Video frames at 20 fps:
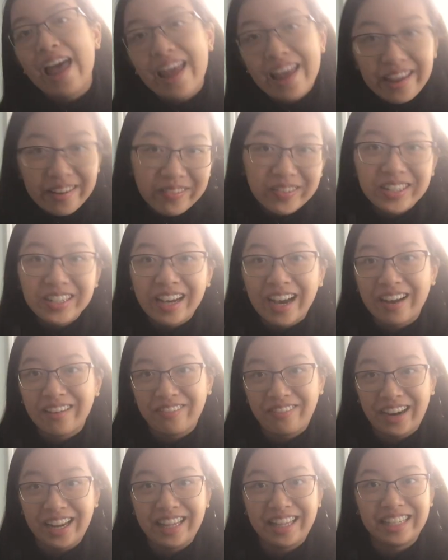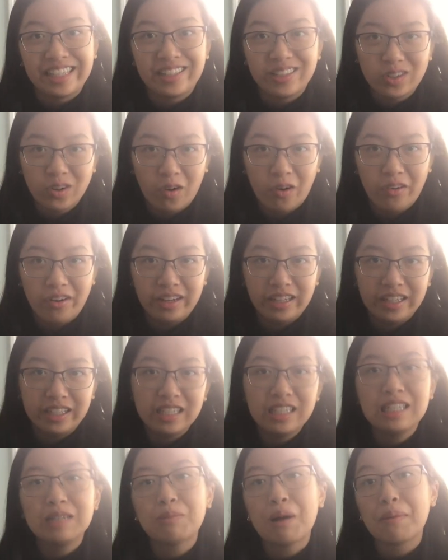if you have read this story,
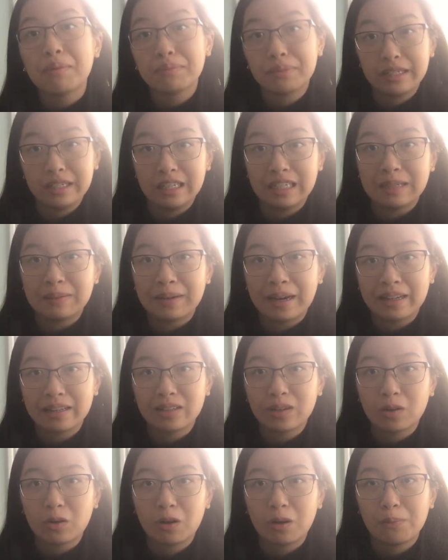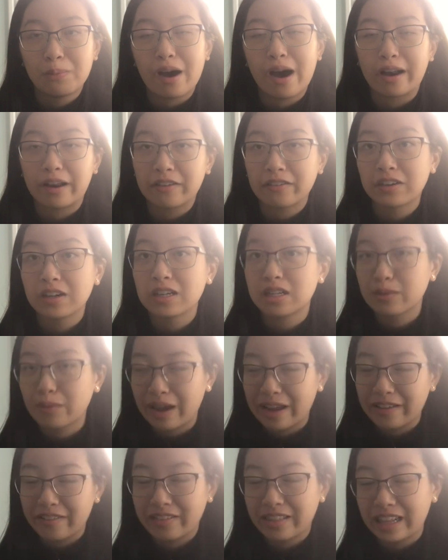you probably know about the whole Potiphar's
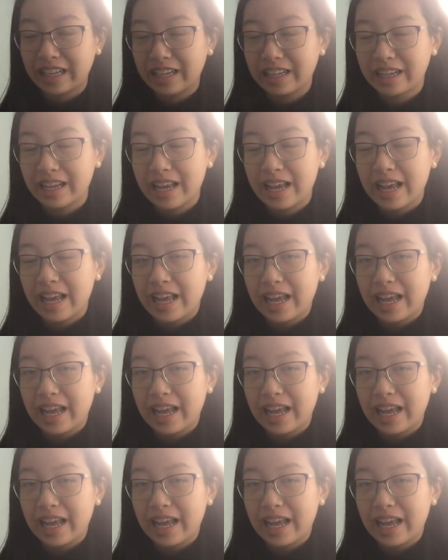wife thing.